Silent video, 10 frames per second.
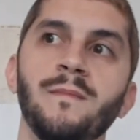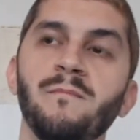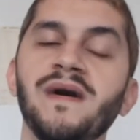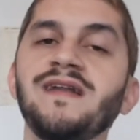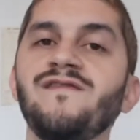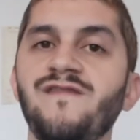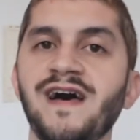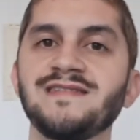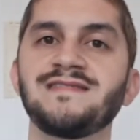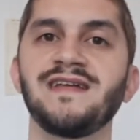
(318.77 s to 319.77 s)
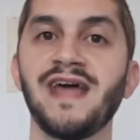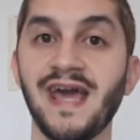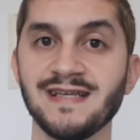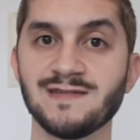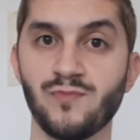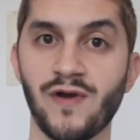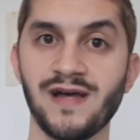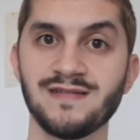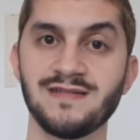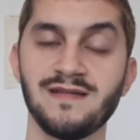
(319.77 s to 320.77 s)
manifest and
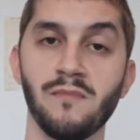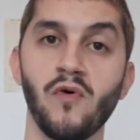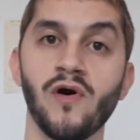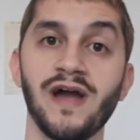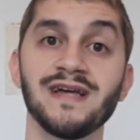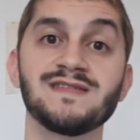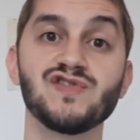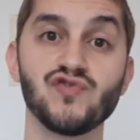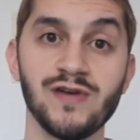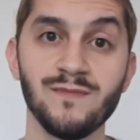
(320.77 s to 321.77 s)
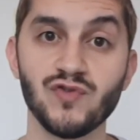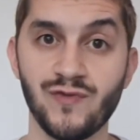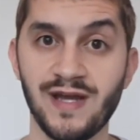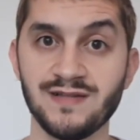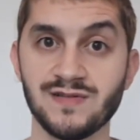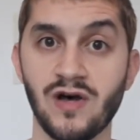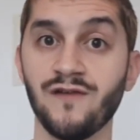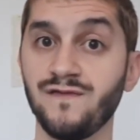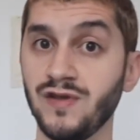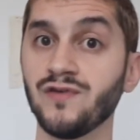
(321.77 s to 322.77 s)
express the more extreme traits
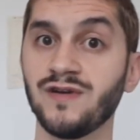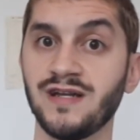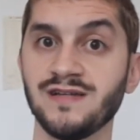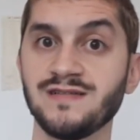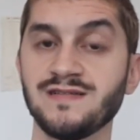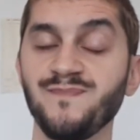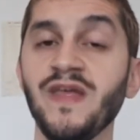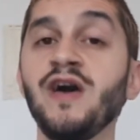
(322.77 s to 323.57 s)
of Uranus.